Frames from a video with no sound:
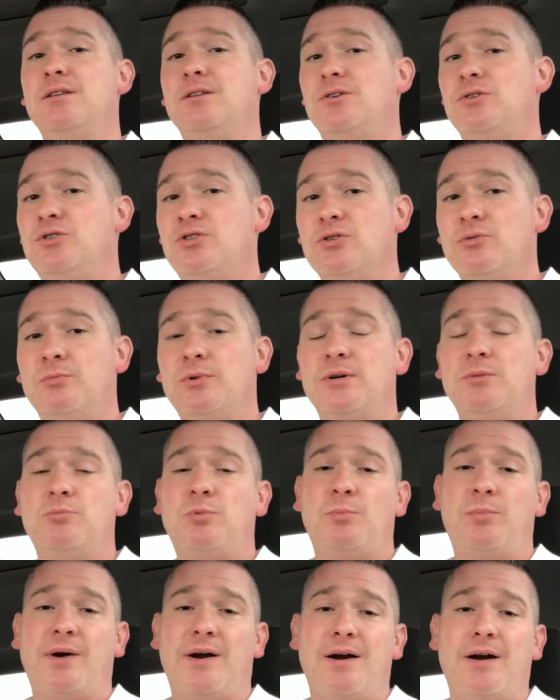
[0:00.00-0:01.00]
They're still being
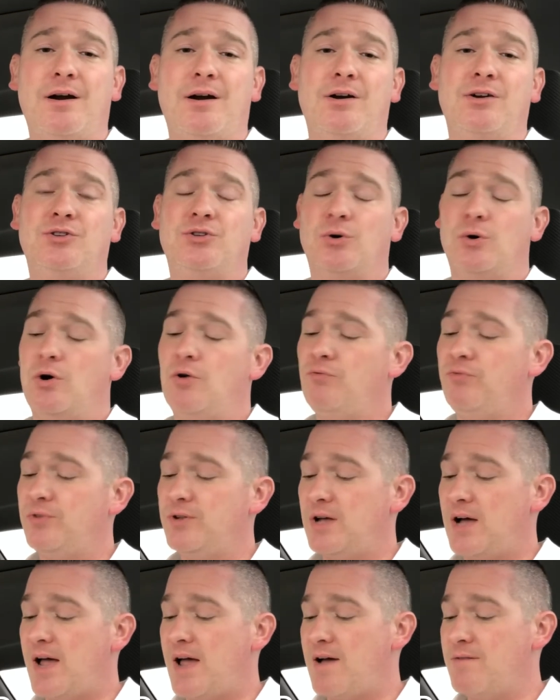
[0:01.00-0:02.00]
prepared, so
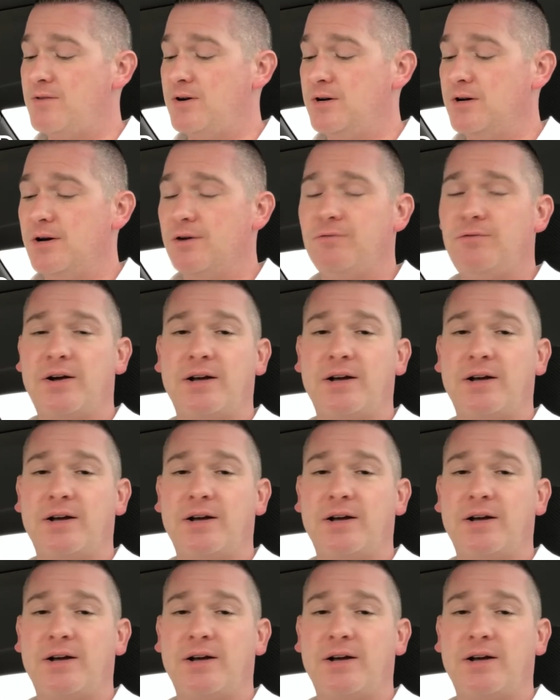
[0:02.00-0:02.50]
hopefully I have enough.